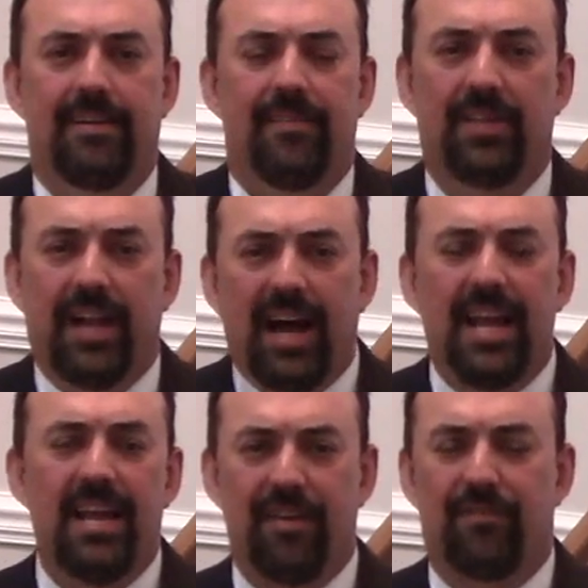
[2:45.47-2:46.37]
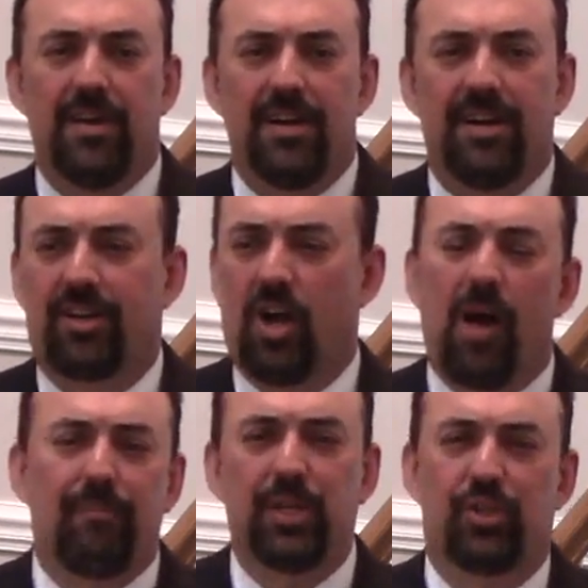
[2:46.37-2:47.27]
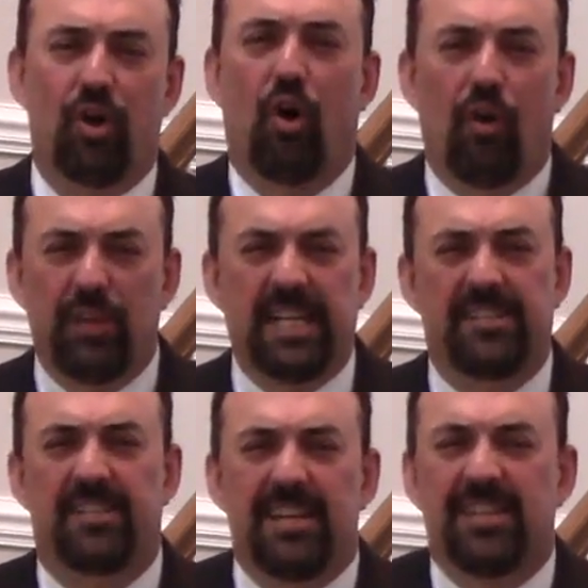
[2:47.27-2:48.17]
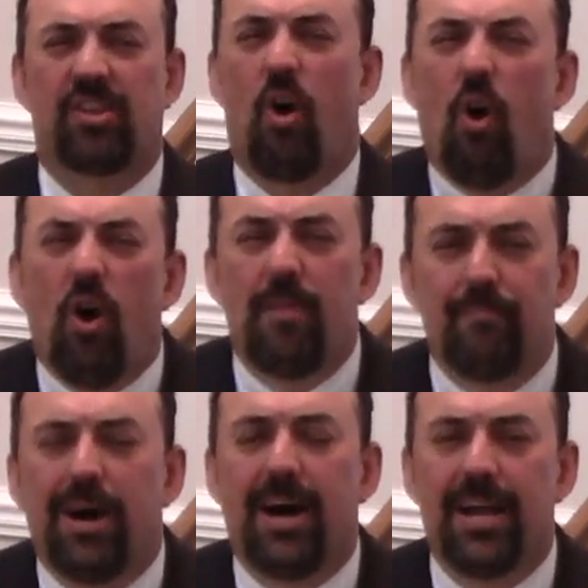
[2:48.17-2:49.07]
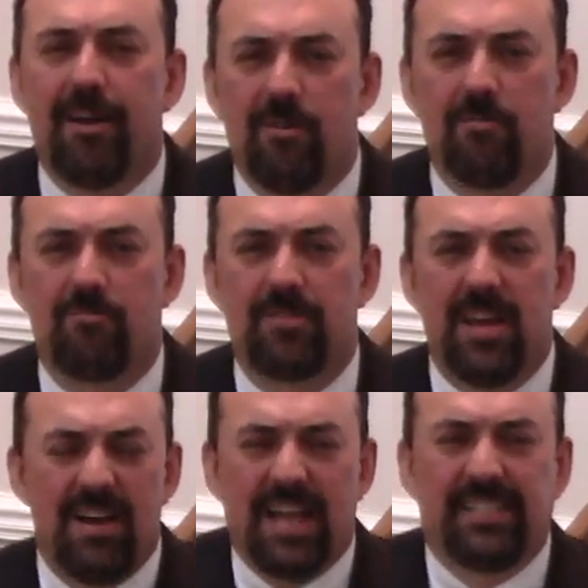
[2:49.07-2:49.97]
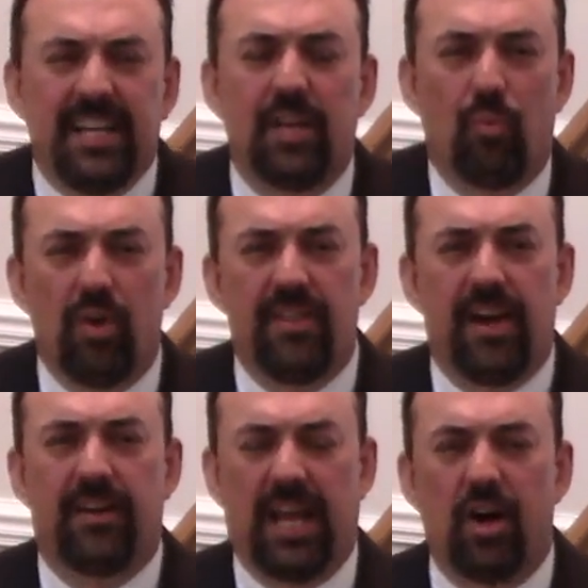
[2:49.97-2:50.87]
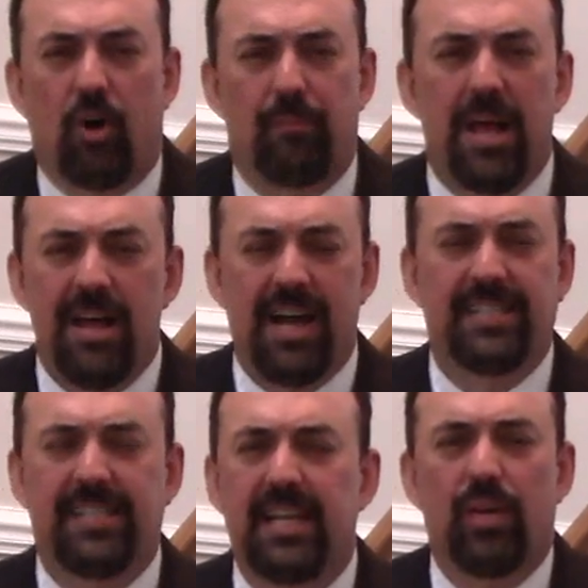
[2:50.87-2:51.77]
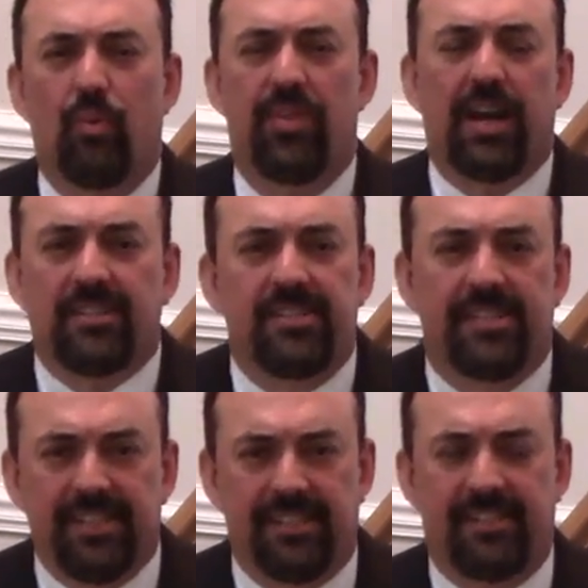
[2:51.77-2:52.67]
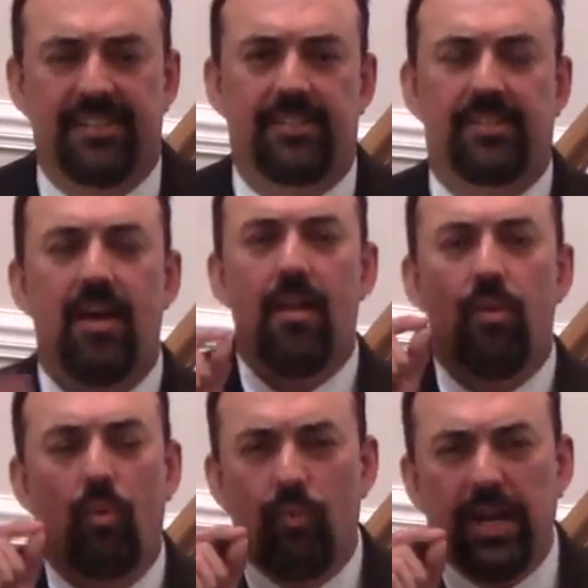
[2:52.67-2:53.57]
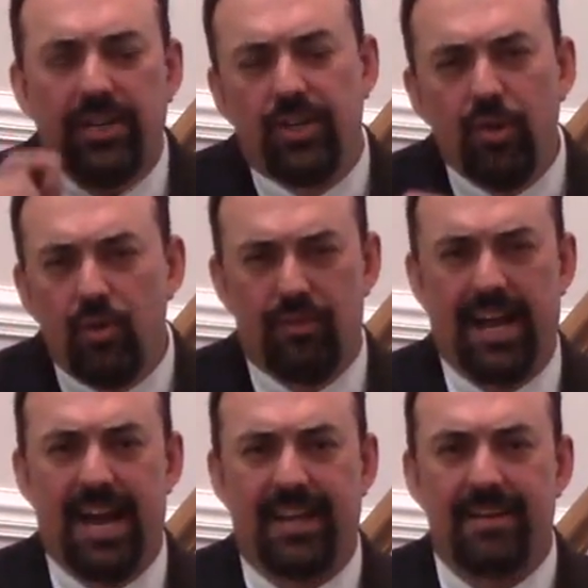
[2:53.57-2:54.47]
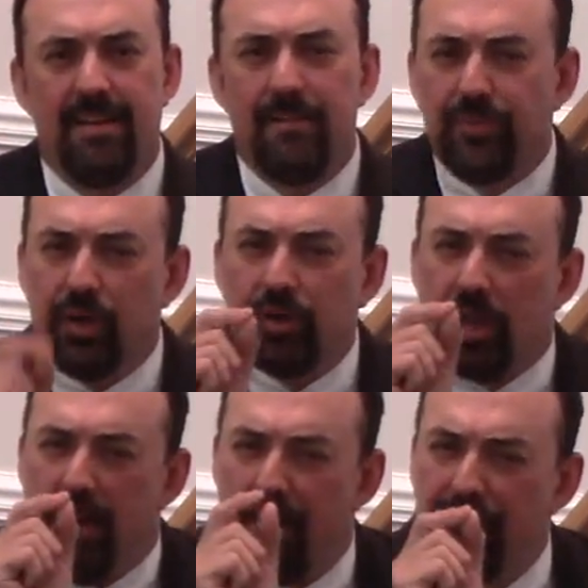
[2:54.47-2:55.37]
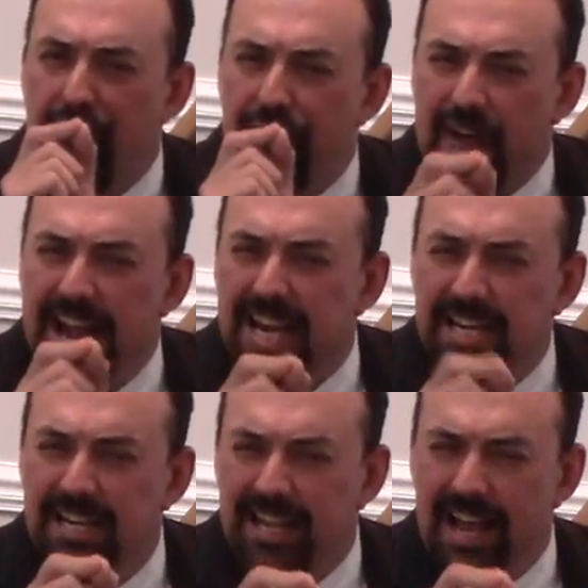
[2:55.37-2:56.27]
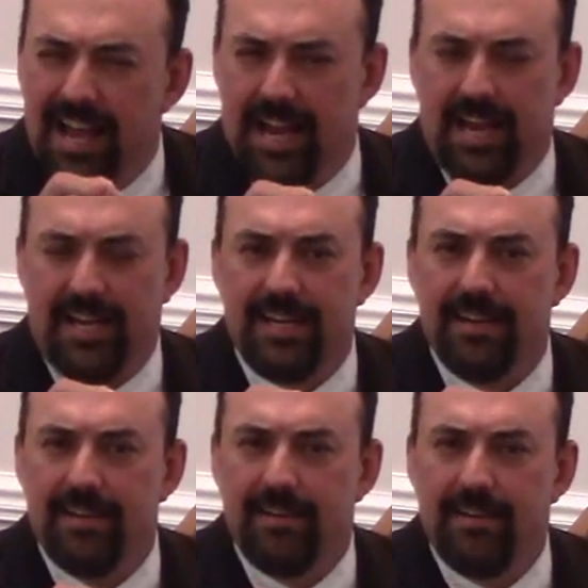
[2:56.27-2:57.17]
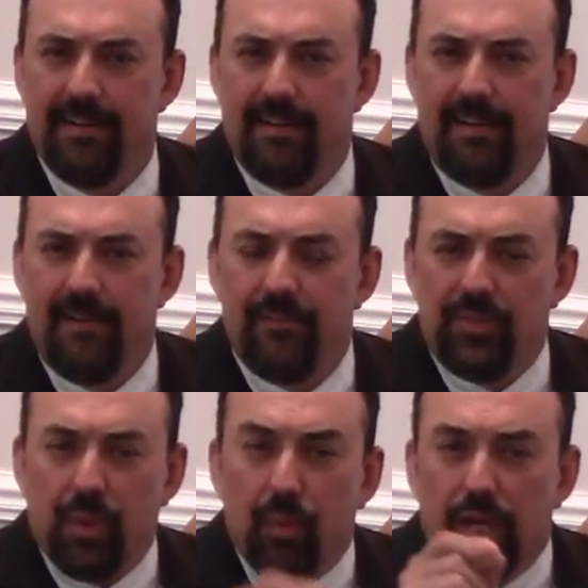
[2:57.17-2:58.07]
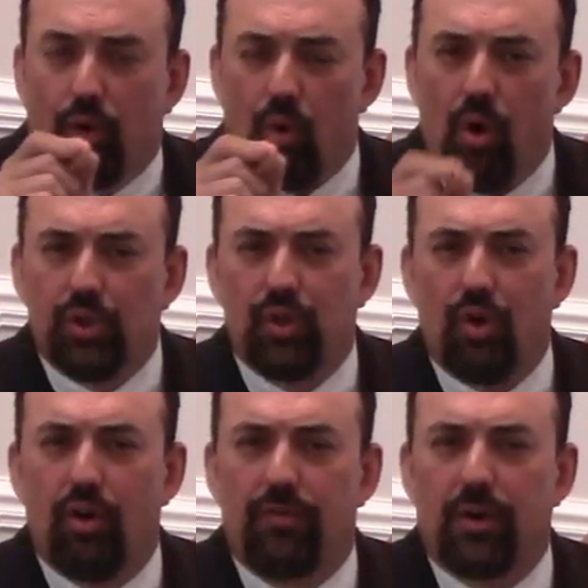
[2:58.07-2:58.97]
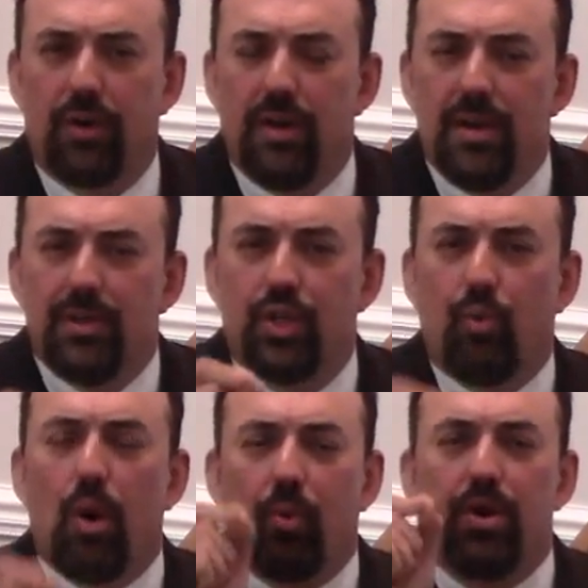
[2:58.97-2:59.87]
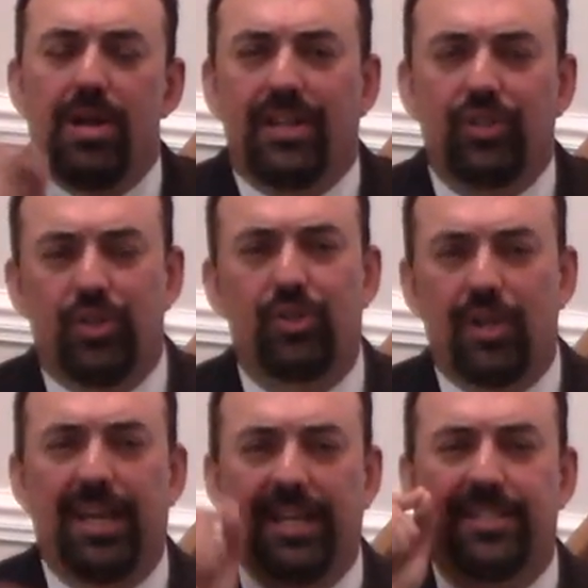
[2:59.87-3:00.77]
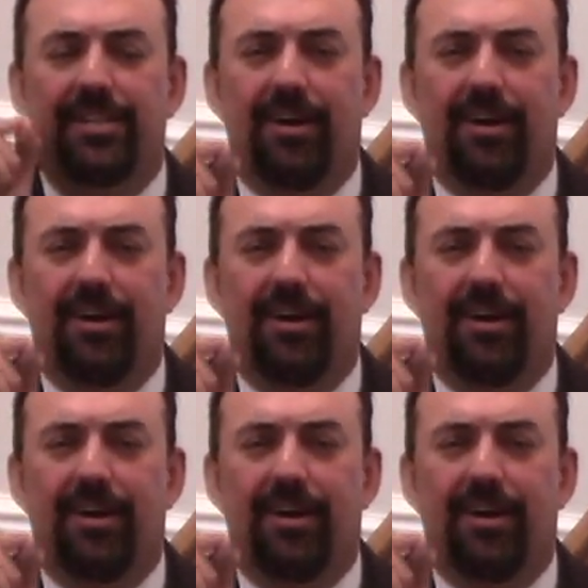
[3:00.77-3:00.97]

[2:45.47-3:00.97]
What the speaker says: That I have accomplished all these things on my own. I did it without help. I did it without assistance. When we do that, there's a fine line that we cross over to where we're not just saying it to